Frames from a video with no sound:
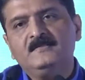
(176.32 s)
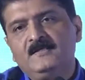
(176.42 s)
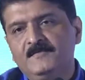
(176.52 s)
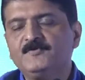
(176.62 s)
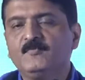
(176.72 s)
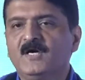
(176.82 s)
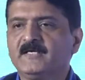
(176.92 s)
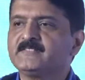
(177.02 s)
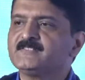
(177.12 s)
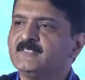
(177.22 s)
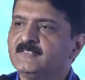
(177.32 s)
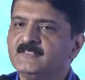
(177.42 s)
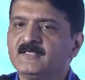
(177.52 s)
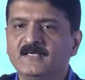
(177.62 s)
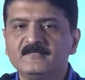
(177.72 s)
If your market share
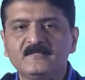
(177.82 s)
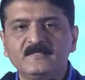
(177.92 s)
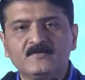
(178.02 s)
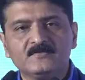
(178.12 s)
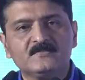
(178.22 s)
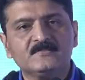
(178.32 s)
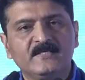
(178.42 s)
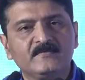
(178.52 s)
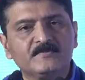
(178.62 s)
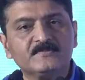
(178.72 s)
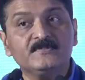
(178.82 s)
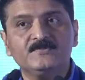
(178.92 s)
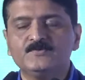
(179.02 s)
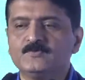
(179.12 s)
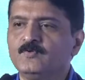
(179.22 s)
in a country crosses 10%,
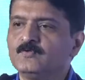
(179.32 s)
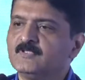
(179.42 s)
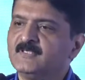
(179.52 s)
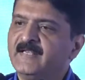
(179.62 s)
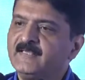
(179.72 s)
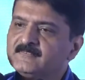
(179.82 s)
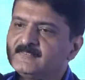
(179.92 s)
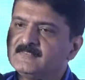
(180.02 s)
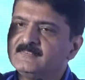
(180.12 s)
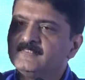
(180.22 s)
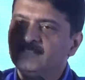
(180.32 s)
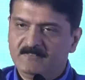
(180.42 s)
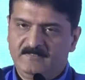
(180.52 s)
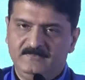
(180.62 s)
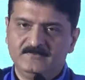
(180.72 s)
you should go to the next
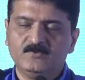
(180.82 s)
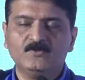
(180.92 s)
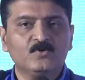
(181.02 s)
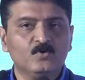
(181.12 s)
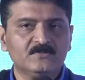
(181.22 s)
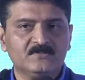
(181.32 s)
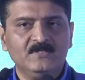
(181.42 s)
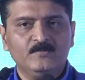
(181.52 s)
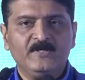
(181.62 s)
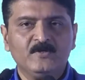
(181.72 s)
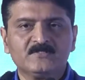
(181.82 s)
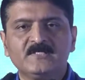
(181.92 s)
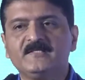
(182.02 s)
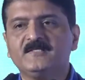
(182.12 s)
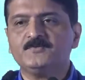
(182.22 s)
country. So growth, we are not
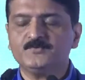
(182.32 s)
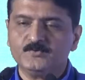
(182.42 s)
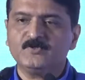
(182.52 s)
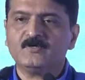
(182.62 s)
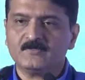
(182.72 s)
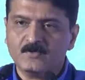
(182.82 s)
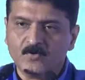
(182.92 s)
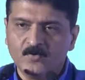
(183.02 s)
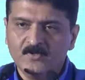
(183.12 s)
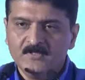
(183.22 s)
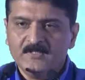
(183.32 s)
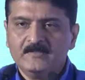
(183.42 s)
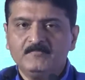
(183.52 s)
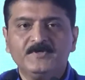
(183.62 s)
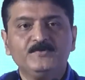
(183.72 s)
saying that you should not grow,
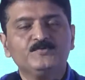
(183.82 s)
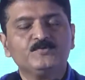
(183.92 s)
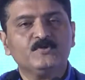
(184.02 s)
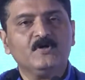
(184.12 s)
but you should